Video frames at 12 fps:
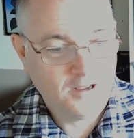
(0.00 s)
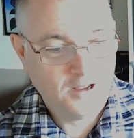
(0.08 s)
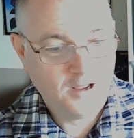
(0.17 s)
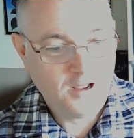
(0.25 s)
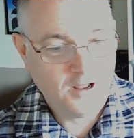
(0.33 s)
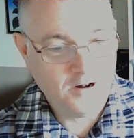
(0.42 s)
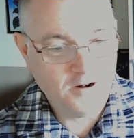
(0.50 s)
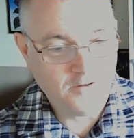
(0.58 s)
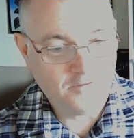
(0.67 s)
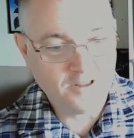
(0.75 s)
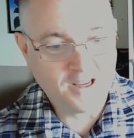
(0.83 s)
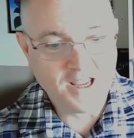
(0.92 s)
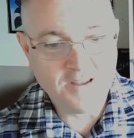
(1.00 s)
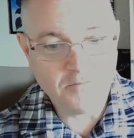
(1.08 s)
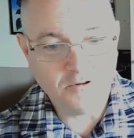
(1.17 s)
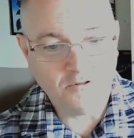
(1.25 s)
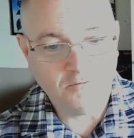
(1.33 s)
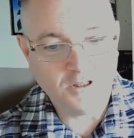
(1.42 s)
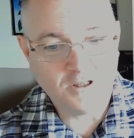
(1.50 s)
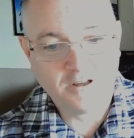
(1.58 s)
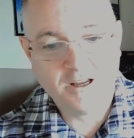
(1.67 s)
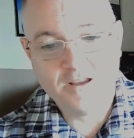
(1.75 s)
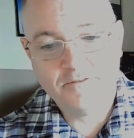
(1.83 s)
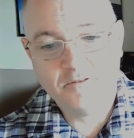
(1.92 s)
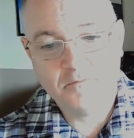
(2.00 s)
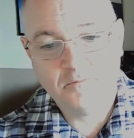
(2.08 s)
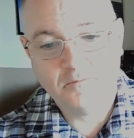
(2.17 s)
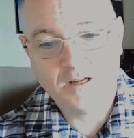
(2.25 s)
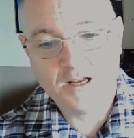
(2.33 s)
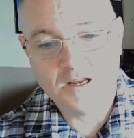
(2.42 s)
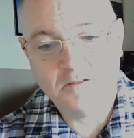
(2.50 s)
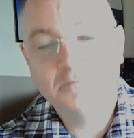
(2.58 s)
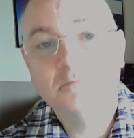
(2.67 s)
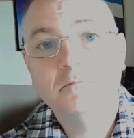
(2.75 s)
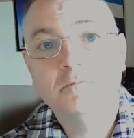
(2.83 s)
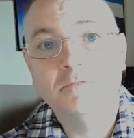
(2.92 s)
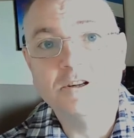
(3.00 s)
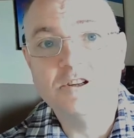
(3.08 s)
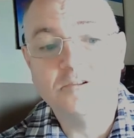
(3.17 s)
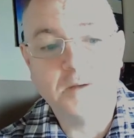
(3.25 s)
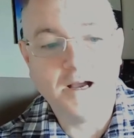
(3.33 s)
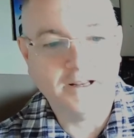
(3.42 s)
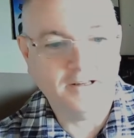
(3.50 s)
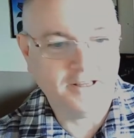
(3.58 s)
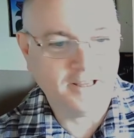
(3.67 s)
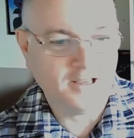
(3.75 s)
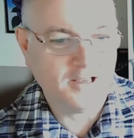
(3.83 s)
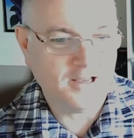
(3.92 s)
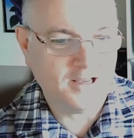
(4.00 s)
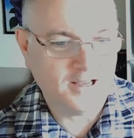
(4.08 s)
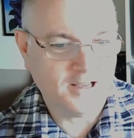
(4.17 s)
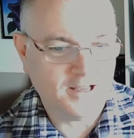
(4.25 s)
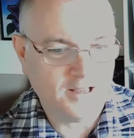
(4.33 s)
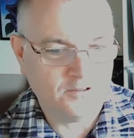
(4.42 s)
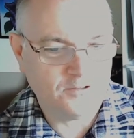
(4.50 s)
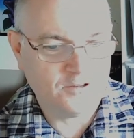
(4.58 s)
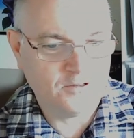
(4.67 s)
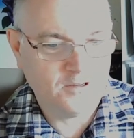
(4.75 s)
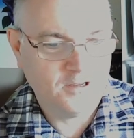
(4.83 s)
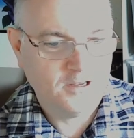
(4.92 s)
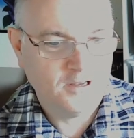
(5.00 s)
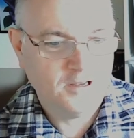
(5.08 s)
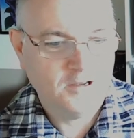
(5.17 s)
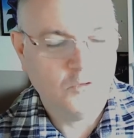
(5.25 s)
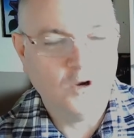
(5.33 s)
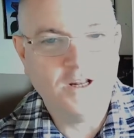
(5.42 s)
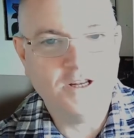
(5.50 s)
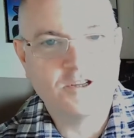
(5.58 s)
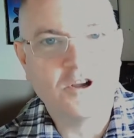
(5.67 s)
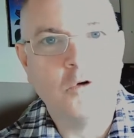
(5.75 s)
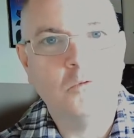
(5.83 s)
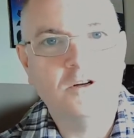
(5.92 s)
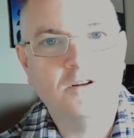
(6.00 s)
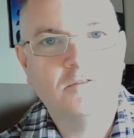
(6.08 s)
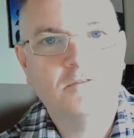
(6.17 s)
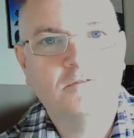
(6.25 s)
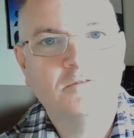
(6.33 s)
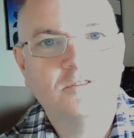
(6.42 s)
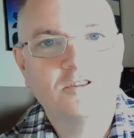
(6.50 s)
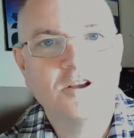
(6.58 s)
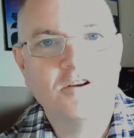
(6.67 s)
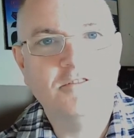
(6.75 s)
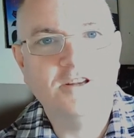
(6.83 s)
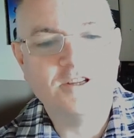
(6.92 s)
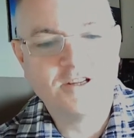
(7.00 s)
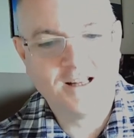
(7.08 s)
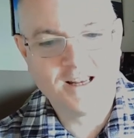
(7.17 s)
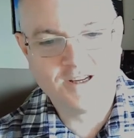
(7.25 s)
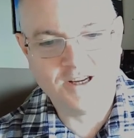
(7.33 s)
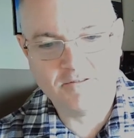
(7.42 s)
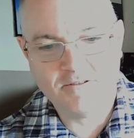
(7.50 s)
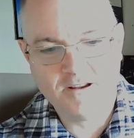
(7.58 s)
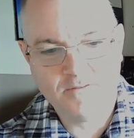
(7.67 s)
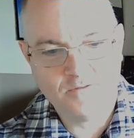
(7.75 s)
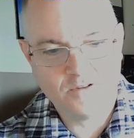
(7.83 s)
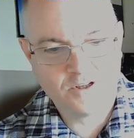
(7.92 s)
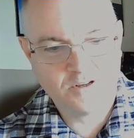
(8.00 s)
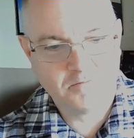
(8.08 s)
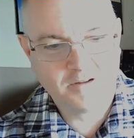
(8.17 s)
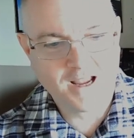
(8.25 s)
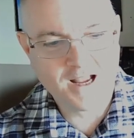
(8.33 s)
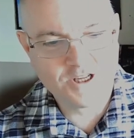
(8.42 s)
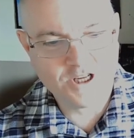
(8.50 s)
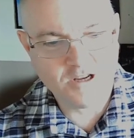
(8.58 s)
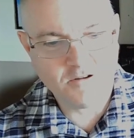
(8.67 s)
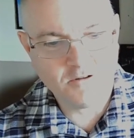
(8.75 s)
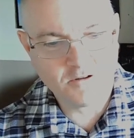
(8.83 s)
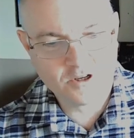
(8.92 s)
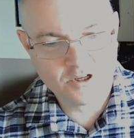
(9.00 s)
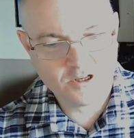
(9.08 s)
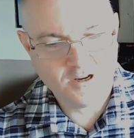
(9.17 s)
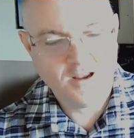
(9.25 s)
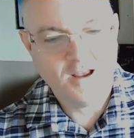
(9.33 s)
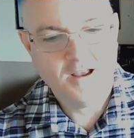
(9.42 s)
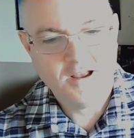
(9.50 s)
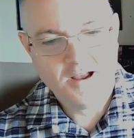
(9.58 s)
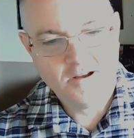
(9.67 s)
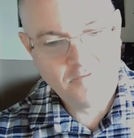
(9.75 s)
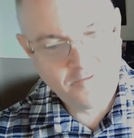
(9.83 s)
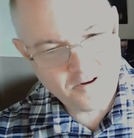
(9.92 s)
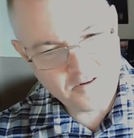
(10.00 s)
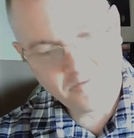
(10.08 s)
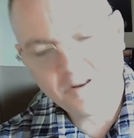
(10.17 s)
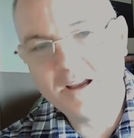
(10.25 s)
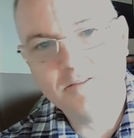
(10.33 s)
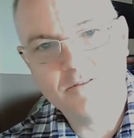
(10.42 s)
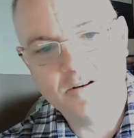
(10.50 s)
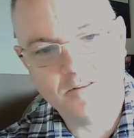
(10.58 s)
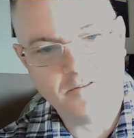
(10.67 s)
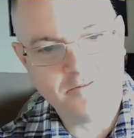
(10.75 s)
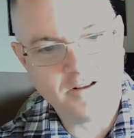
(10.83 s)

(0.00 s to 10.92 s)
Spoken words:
Love the keyboard work here from Richard Bailey. And it's got one of Tony's classic riffs, catchy hooks, firm favourite of the fans